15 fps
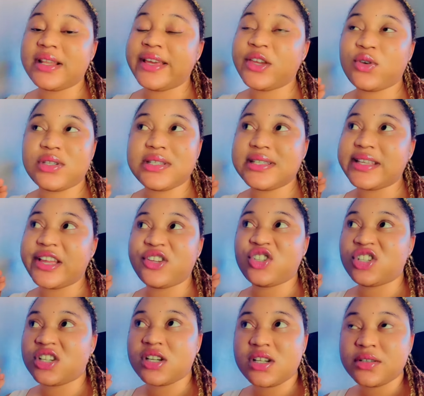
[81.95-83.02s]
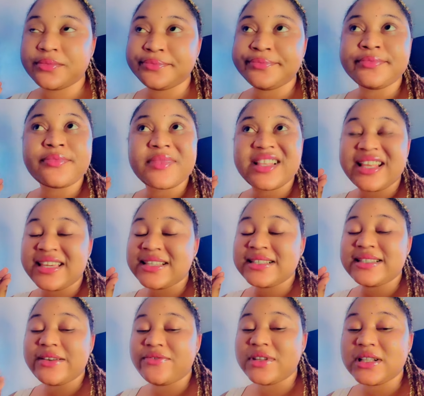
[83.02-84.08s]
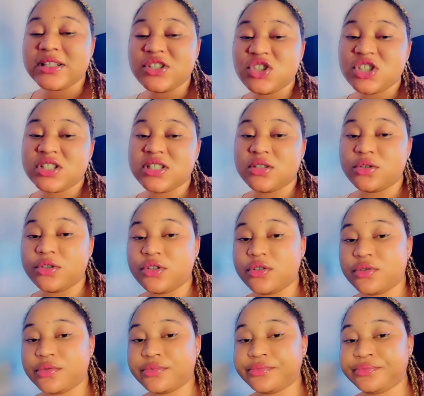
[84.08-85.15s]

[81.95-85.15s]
like you're the side chick. Like, he's definitely cheating on you.